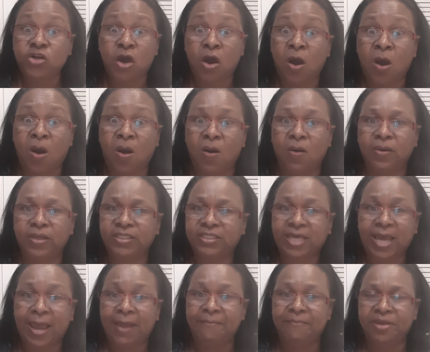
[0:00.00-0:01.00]
No, it
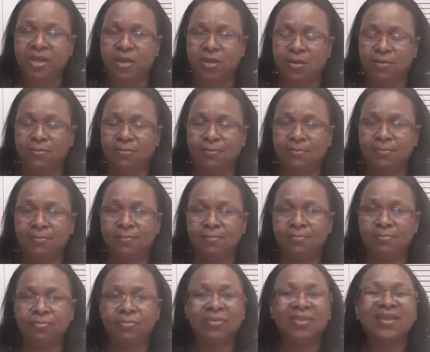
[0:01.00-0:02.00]
can't be.
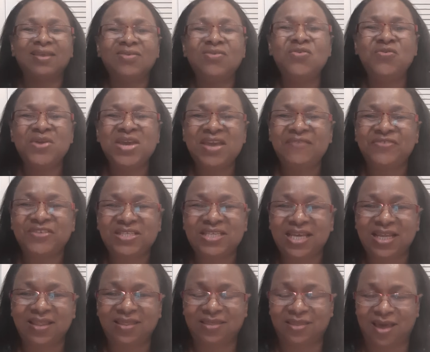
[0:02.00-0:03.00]
We've
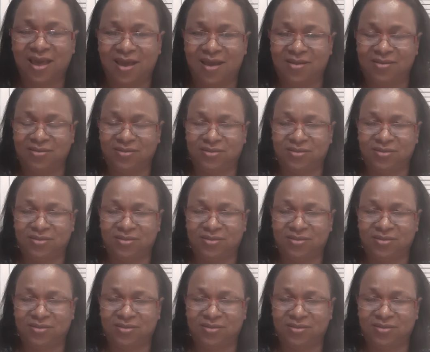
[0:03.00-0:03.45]
seen that.